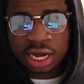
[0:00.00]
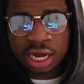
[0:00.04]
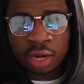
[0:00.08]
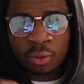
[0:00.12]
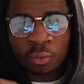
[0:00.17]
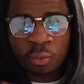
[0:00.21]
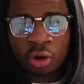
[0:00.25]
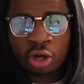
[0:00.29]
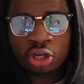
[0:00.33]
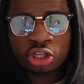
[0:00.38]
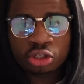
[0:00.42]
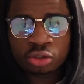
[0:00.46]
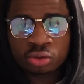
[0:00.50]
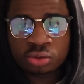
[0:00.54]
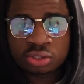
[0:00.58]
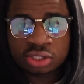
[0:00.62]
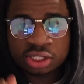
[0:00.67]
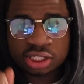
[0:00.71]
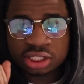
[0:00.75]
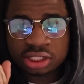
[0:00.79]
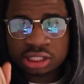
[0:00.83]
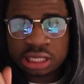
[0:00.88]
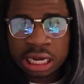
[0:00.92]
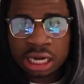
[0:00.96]
I want you
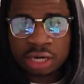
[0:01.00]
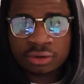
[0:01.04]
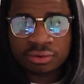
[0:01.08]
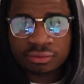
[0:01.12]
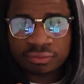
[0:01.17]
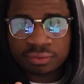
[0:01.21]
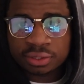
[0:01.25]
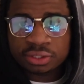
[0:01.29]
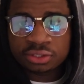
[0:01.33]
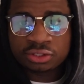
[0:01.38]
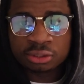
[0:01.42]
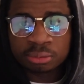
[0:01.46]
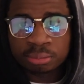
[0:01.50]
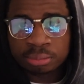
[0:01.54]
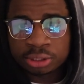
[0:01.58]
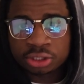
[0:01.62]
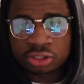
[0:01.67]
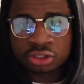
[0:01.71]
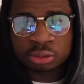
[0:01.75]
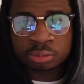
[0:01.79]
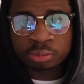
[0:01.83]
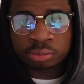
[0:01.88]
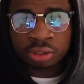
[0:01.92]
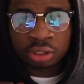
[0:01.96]
to sacrifice your
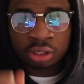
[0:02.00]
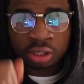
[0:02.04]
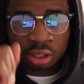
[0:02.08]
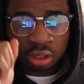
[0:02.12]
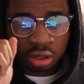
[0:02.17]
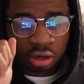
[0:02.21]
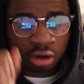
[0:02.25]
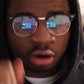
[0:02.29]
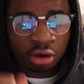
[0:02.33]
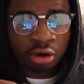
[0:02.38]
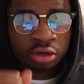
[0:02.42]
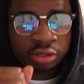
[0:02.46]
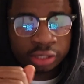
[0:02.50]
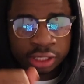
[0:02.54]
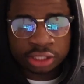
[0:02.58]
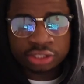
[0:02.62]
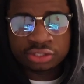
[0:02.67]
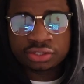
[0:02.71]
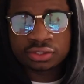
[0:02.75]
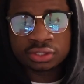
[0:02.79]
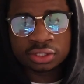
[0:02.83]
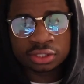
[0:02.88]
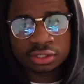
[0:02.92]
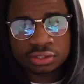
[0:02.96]
bishop on
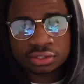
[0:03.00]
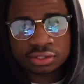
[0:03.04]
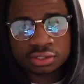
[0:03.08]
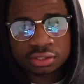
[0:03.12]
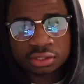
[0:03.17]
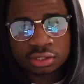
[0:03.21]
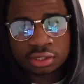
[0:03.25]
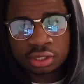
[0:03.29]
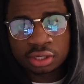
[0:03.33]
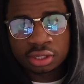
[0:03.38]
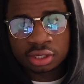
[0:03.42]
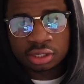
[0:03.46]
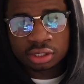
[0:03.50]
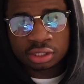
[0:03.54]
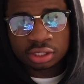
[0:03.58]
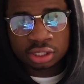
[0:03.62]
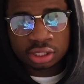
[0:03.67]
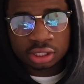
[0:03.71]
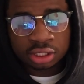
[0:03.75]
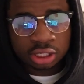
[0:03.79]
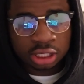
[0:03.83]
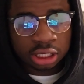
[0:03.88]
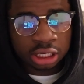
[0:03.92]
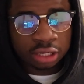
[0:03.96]
h6.
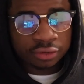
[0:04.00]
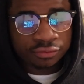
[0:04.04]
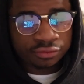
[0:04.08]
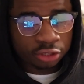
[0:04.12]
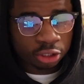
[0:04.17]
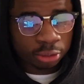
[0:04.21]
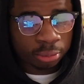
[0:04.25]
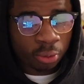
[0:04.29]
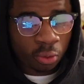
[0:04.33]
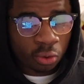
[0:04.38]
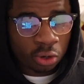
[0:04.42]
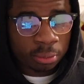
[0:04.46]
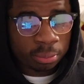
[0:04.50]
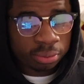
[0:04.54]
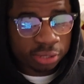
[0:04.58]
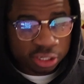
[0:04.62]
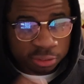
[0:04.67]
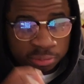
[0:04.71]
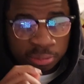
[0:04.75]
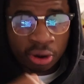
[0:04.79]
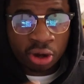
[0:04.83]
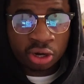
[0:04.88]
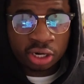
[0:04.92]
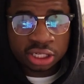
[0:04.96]
If your opponent
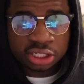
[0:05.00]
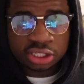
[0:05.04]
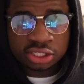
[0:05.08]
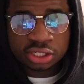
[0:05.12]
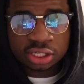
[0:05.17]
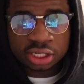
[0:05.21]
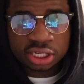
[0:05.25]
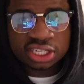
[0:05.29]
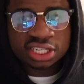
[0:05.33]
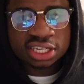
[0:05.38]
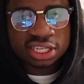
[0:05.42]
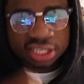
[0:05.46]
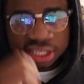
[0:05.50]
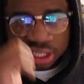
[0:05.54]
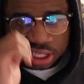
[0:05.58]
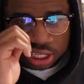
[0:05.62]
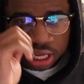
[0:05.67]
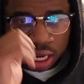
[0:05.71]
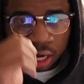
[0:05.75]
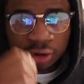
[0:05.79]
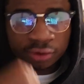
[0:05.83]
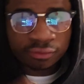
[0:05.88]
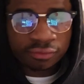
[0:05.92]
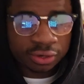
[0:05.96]
plays pawn h6,
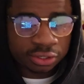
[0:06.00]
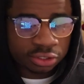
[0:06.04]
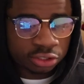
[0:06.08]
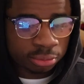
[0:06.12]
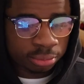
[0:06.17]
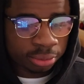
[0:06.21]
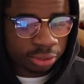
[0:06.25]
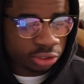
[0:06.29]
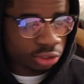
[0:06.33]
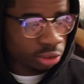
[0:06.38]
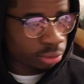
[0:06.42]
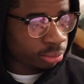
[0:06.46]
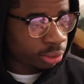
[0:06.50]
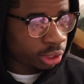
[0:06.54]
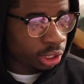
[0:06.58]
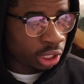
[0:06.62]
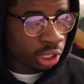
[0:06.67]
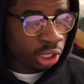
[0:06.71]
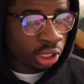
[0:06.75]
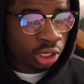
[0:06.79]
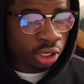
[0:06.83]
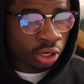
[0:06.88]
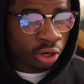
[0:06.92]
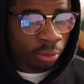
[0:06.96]
sacrifice your bishop.
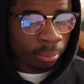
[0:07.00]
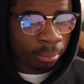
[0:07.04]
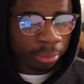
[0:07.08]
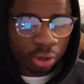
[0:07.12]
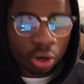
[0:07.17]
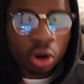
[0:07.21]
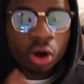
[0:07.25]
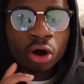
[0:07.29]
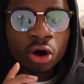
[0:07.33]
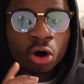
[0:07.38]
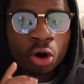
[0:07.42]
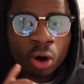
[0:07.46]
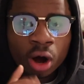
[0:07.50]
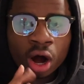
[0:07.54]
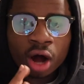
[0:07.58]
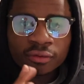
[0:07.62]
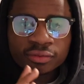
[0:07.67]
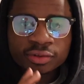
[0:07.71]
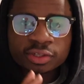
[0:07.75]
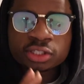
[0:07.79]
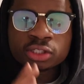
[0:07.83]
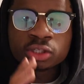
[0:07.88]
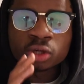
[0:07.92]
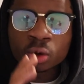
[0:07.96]
But
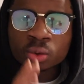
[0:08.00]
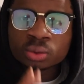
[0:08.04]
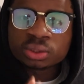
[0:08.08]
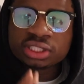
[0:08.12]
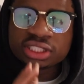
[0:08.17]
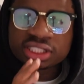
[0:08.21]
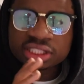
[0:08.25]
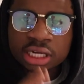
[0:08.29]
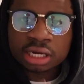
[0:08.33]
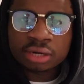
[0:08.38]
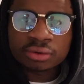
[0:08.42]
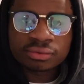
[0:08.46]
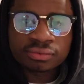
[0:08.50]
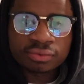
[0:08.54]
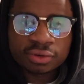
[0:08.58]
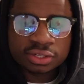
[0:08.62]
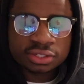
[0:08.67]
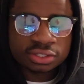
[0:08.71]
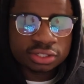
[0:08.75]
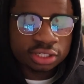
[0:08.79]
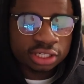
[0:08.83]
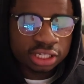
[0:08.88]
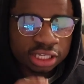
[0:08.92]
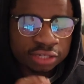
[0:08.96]
obviously only
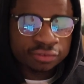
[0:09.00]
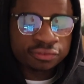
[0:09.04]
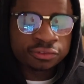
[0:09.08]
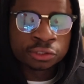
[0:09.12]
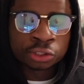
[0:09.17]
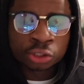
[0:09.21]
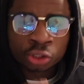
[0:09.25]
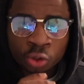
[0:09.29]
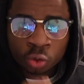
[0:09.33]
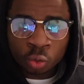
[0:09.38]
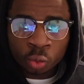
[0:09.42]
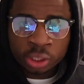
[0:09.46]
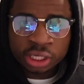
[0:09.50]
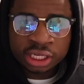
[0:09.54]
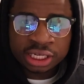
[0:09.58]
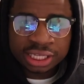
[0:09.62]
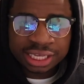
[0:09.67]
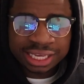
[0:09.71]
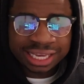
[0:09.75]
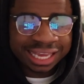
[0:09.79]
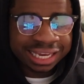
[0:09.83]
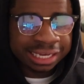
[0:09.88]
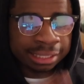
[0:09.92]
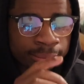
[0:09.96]
sacrifice it if your queen
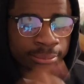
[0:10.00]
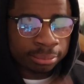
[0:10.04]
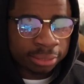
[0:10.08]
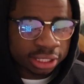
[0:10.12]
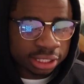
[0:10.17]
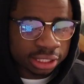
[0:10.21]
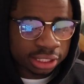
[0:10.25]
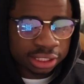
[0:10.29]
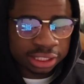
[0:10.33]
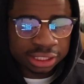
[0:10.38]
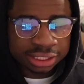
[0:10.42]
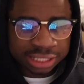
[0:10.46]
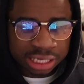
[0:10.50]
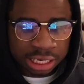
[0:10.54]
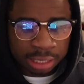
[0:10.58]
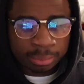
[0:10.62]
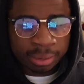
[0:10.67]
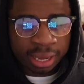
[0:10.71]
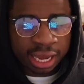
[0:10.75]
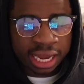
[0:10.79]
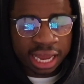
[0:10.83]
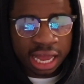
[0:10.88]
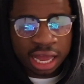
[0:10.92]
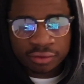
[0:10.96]
can immediately take
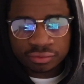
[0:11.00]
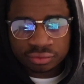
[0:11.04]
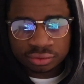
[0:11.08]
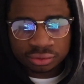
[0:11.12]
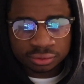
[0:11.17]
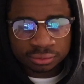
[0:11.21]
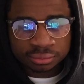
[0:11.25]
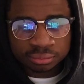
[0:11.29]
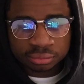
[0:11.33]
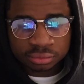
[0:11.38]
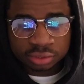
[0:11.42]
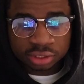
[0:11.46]
back after.